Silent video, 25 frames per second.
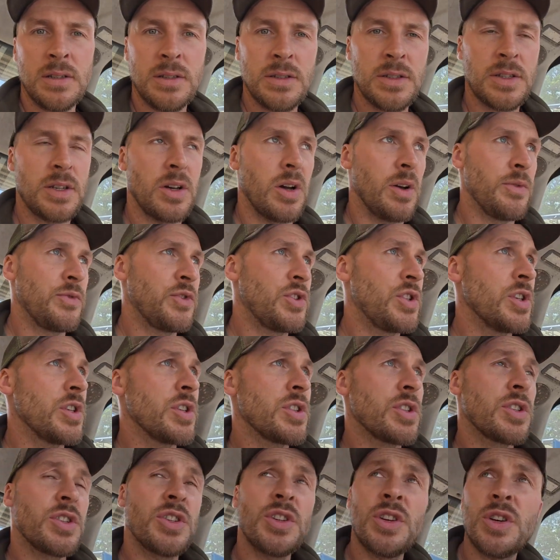So I've
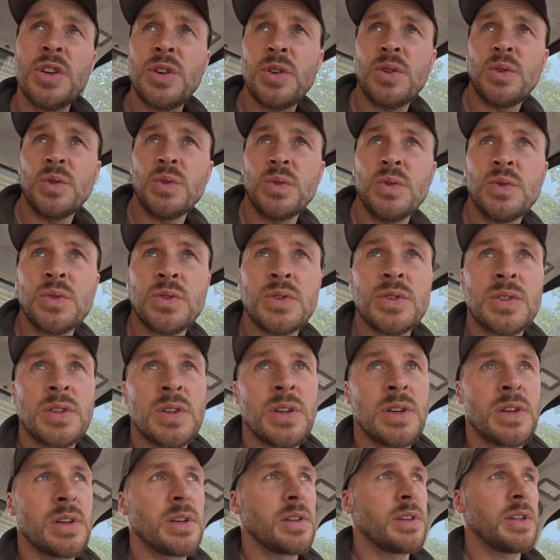just used
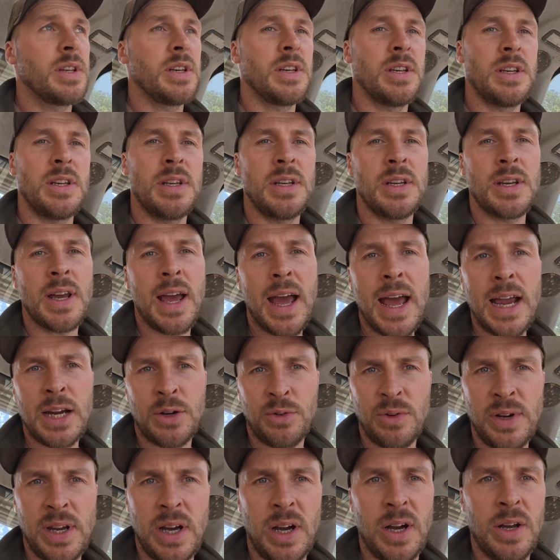the
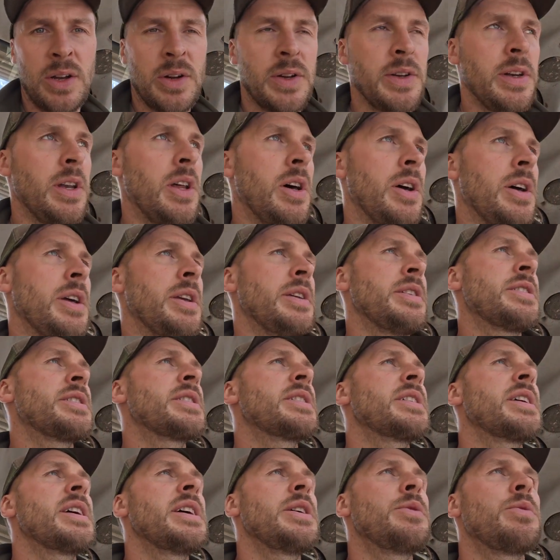Agri Online
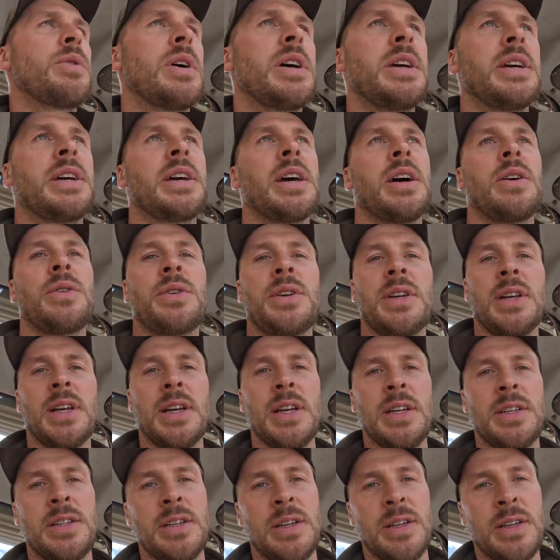seed rate
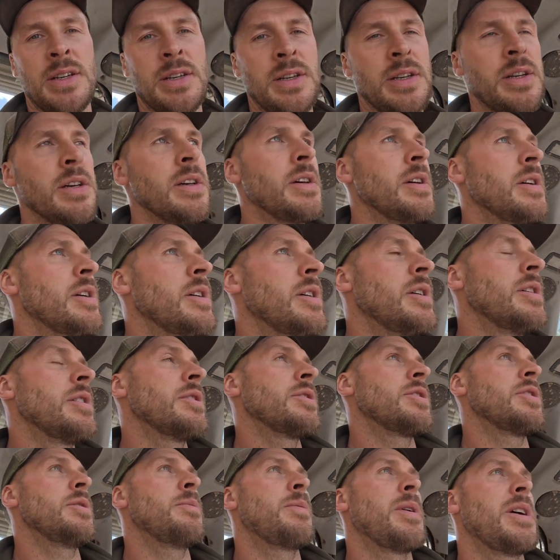calculator.
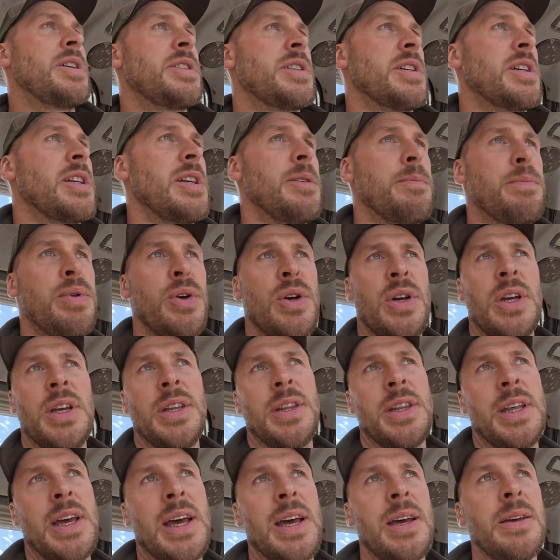So you basically put
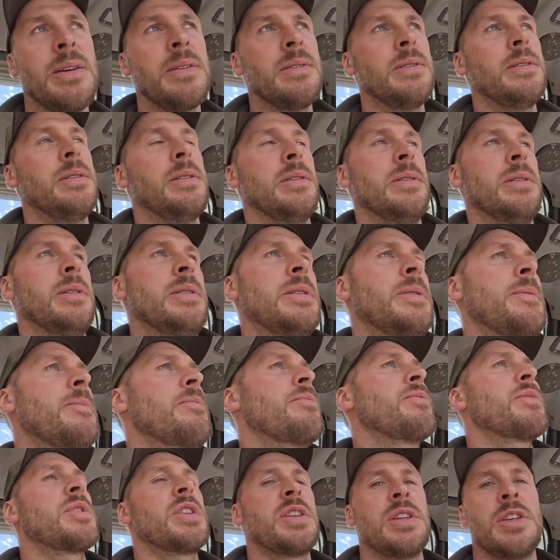in that
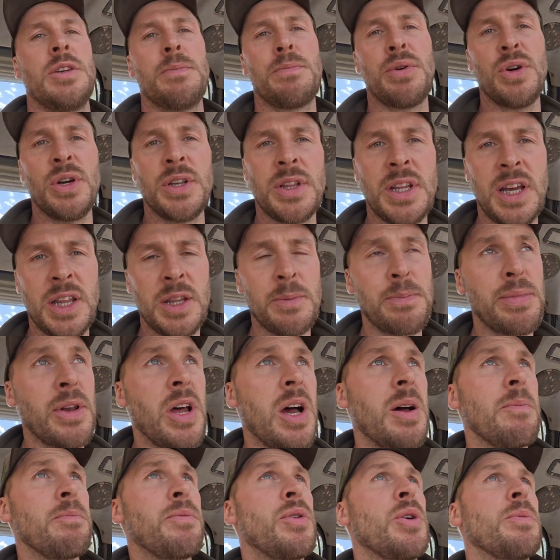the
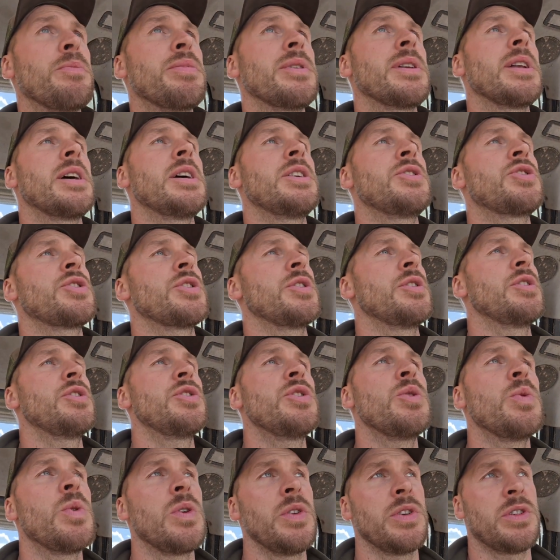plant population that
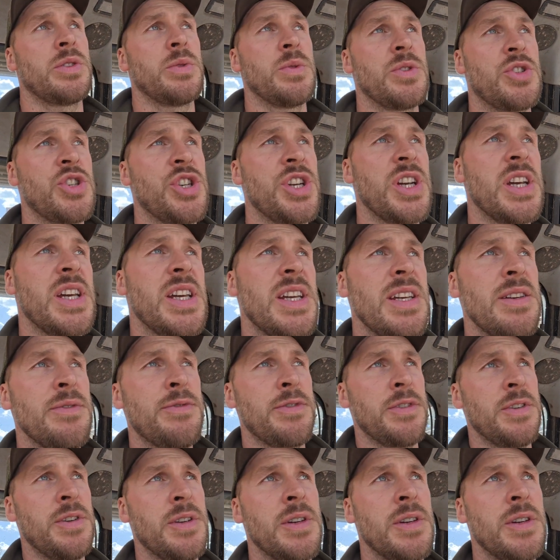you want to achieve,